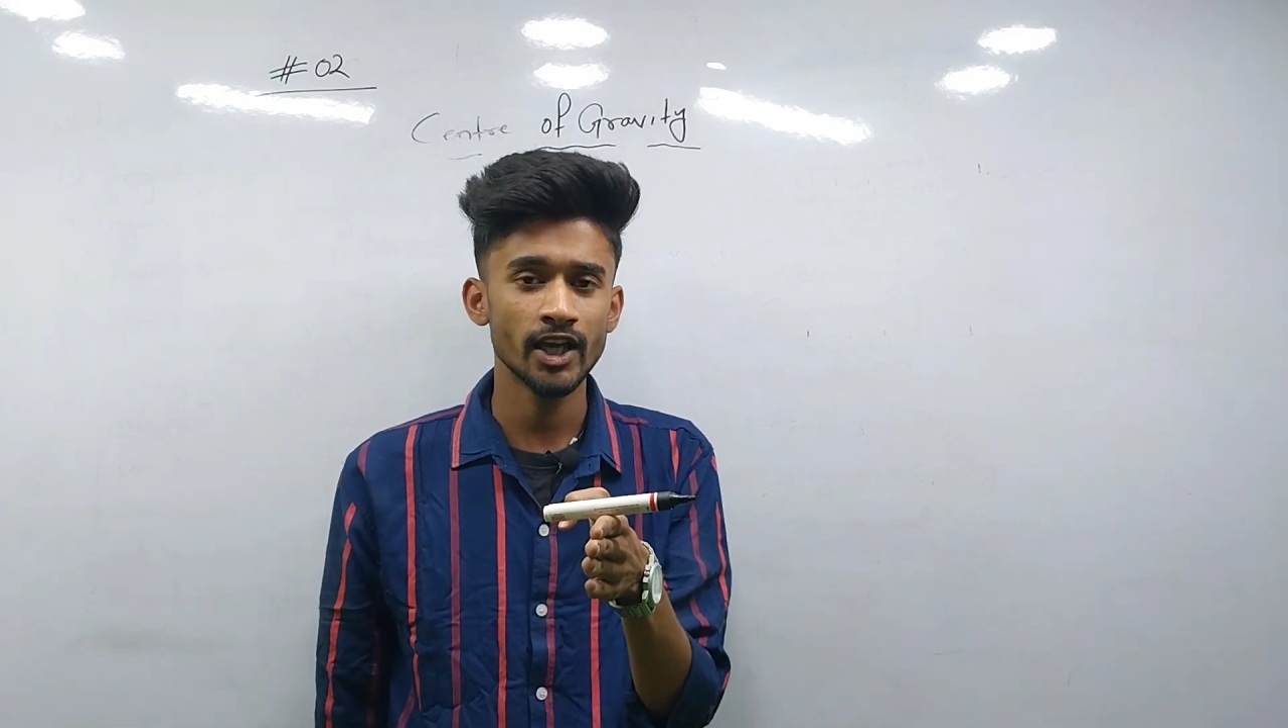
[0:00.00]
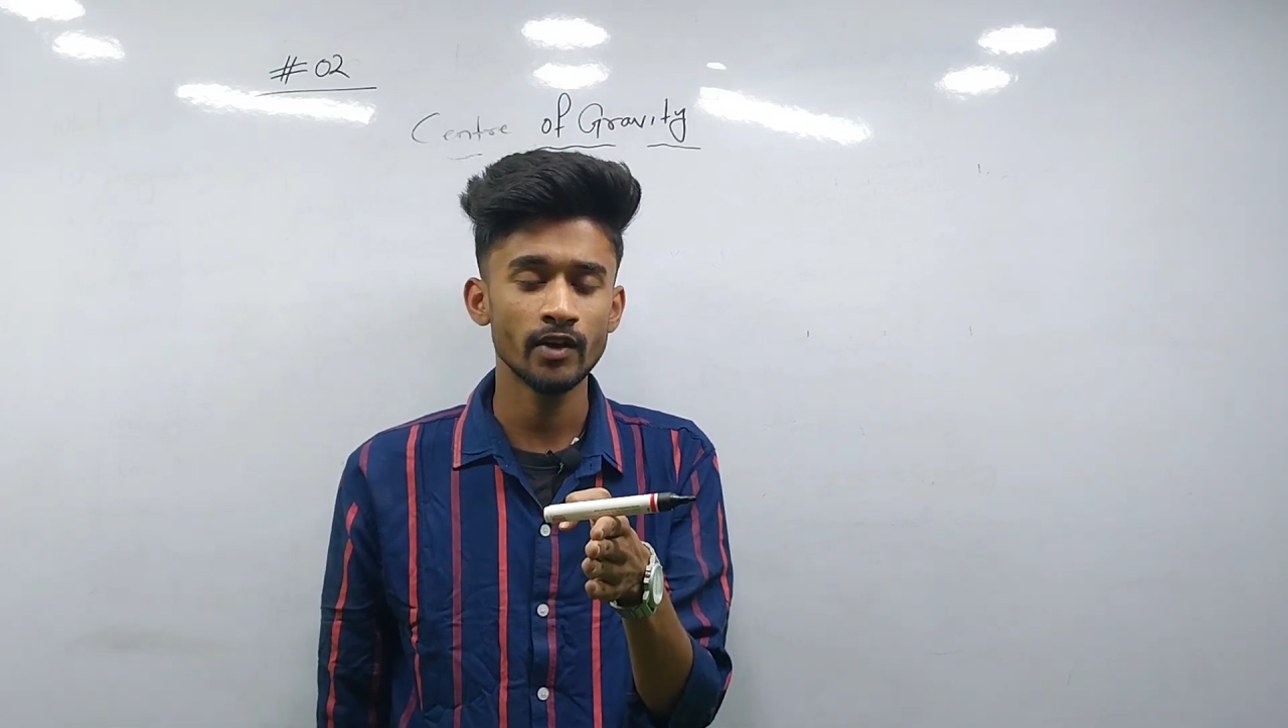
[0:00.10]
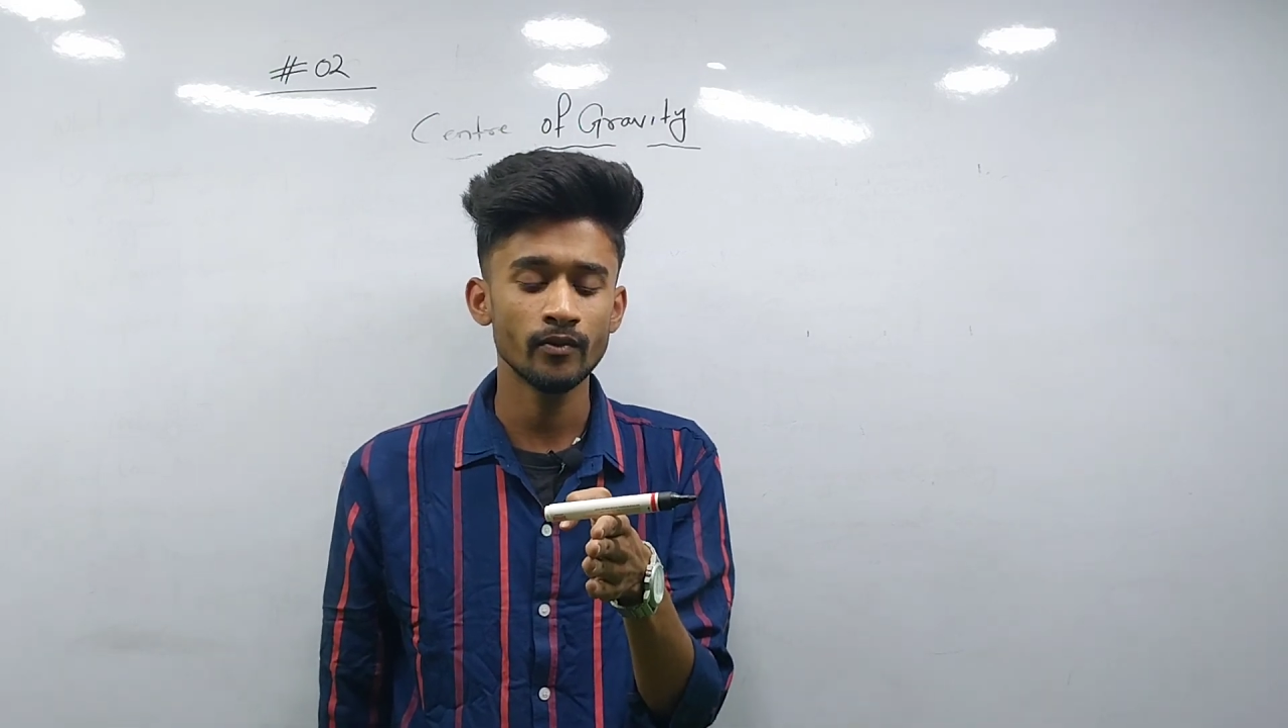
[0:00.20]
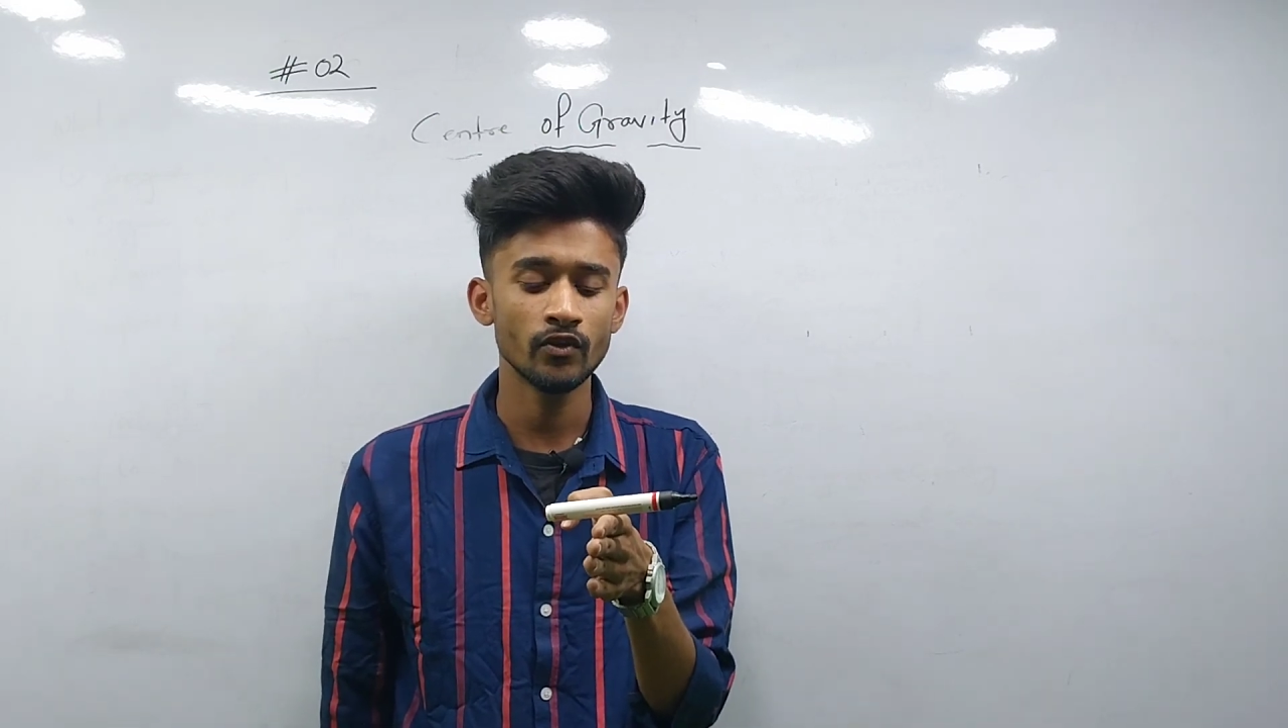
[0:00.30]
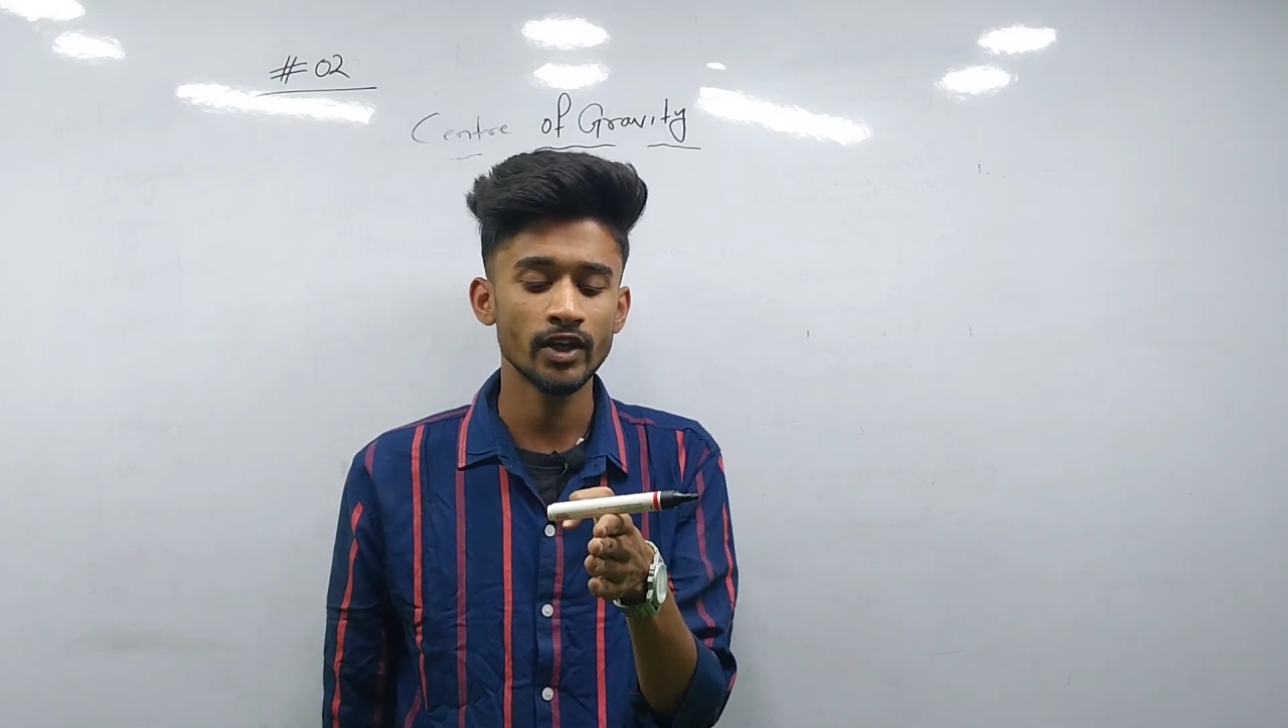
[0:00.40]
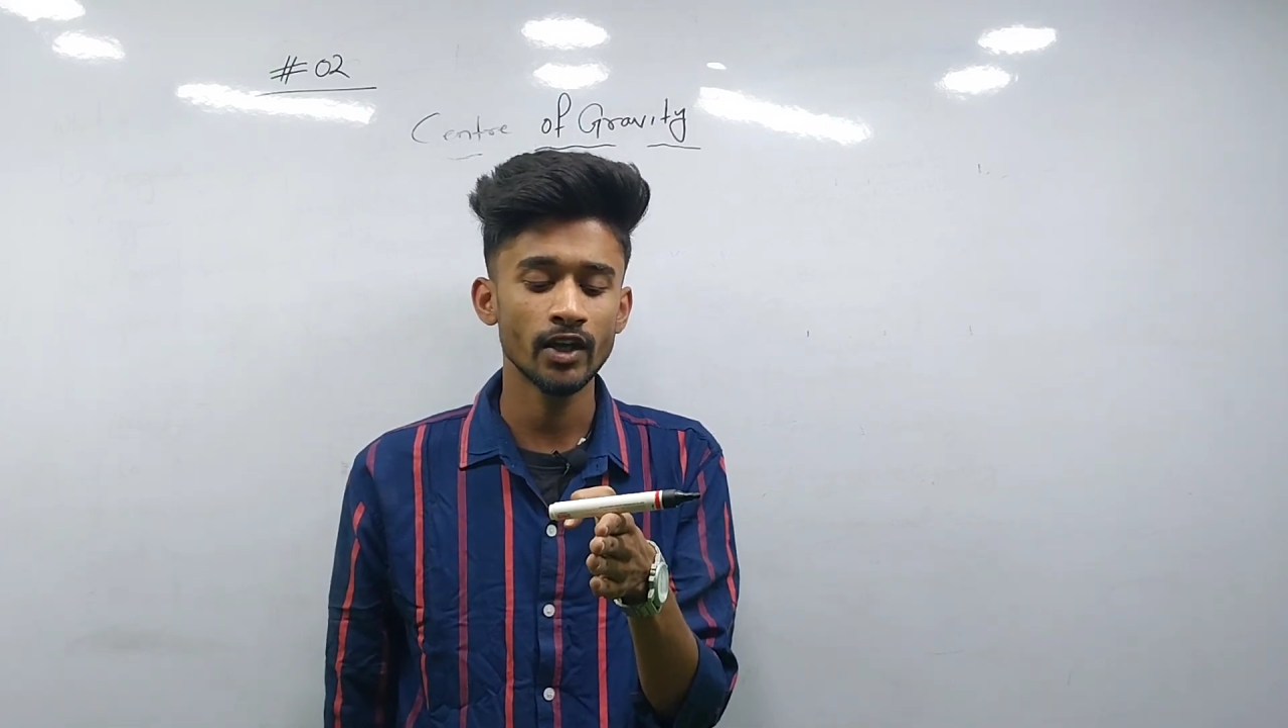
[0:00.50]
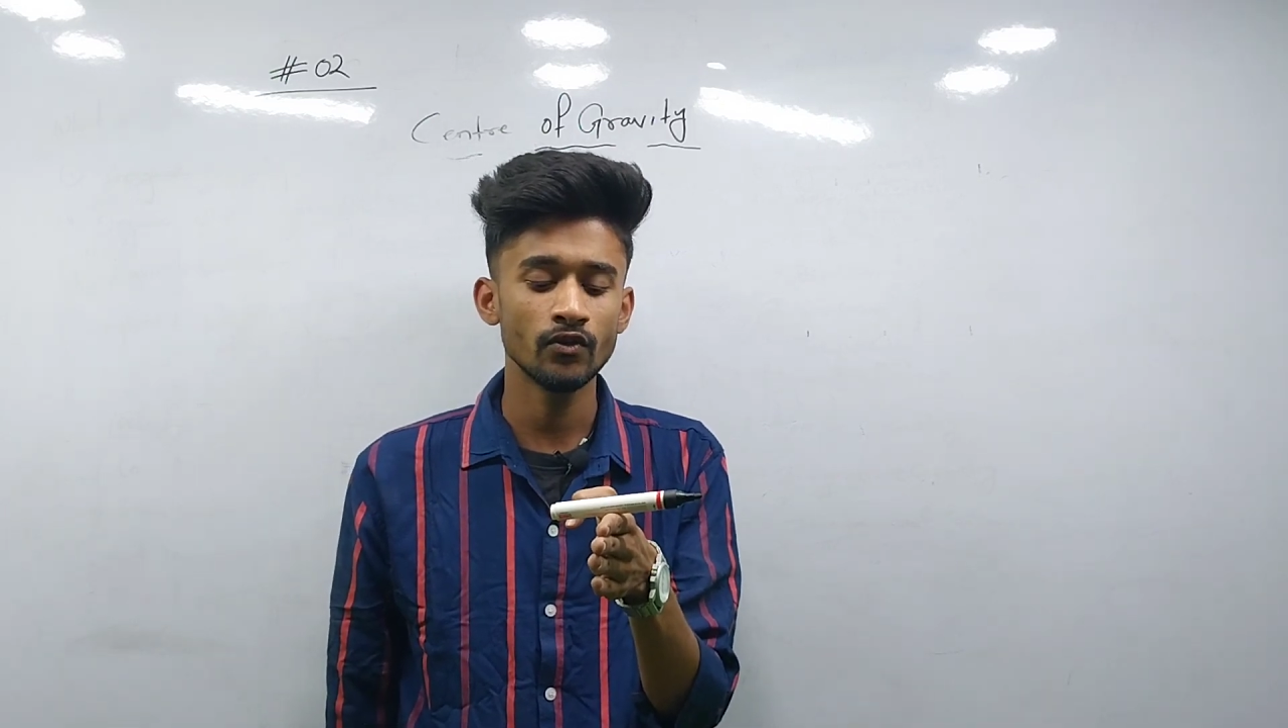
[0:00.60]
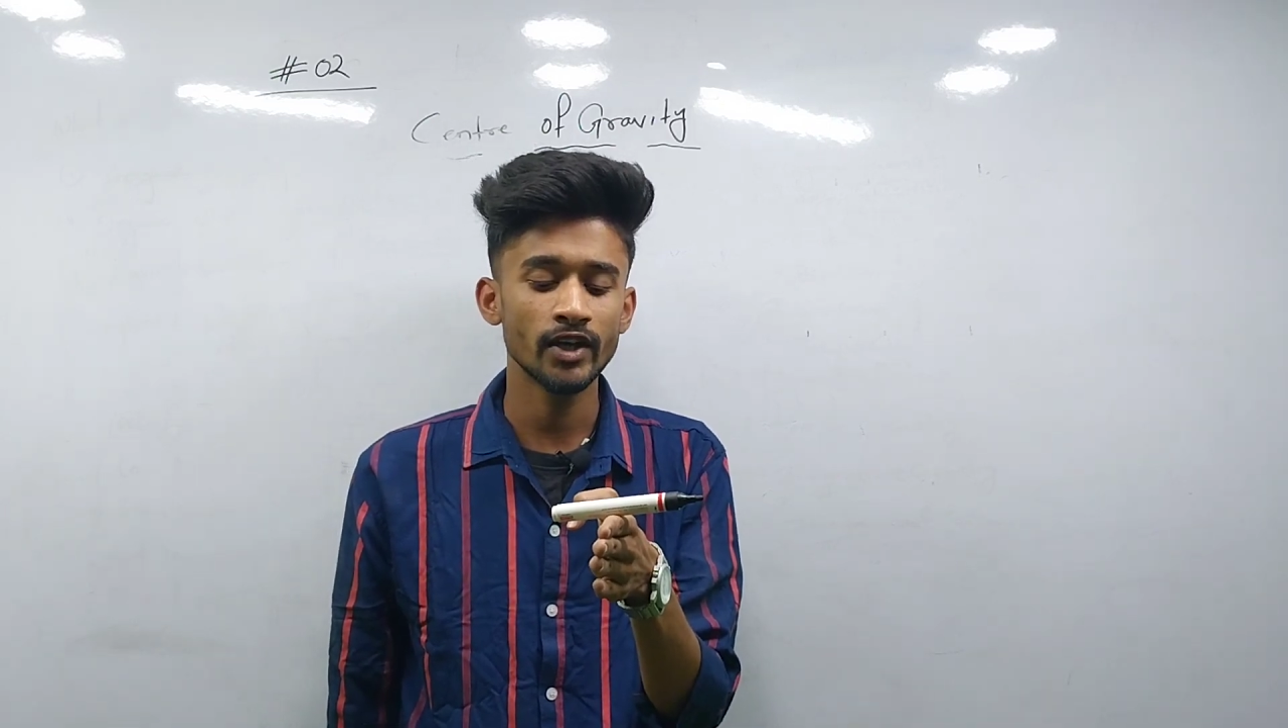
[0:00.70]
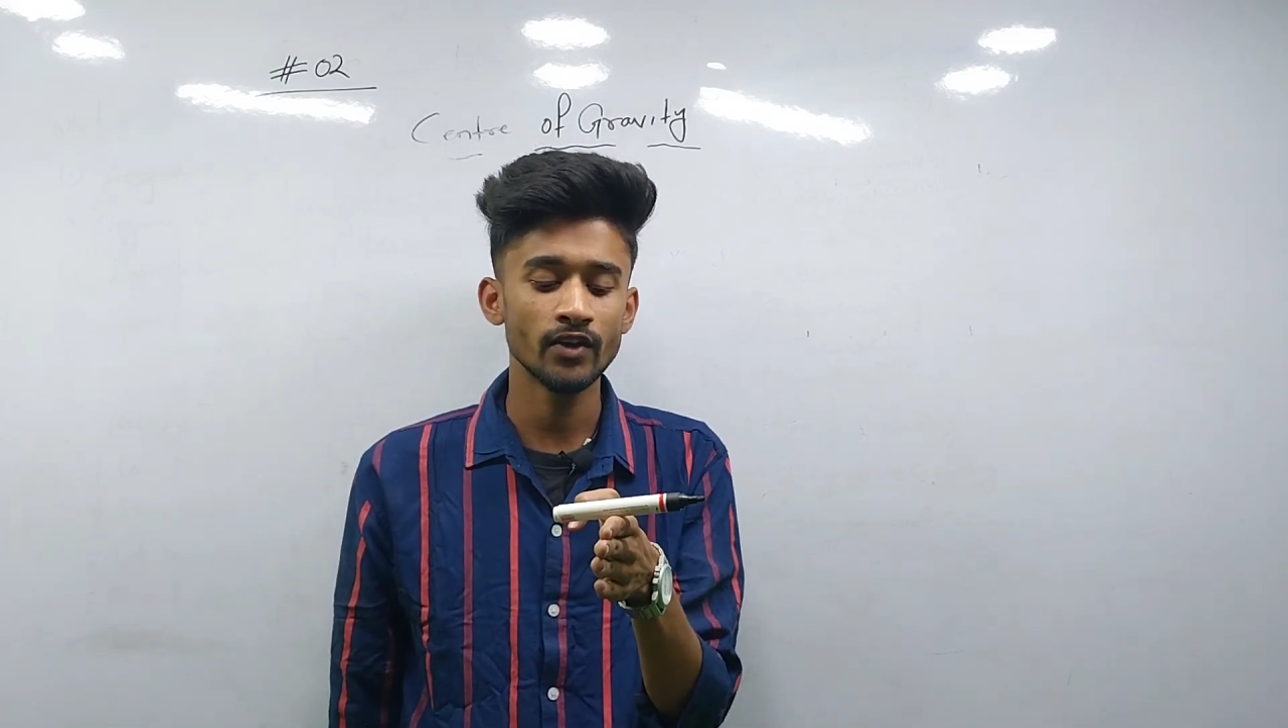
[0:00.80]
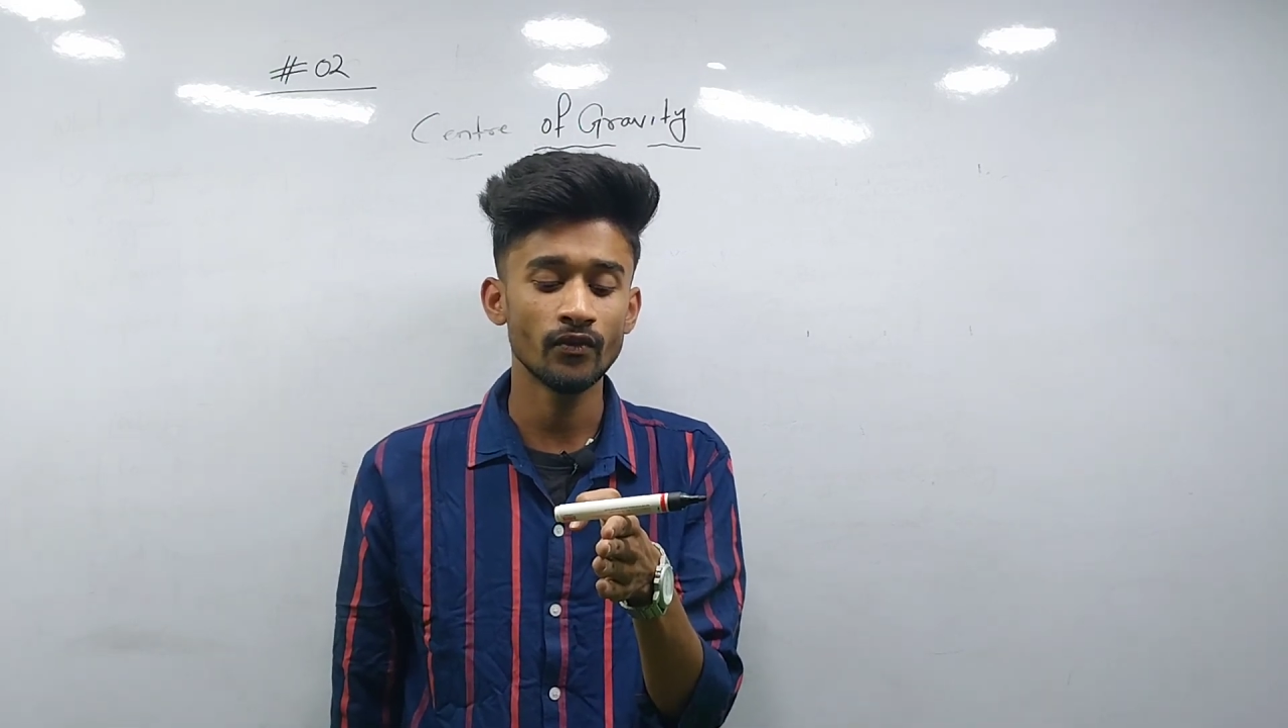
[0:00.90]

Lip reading: we can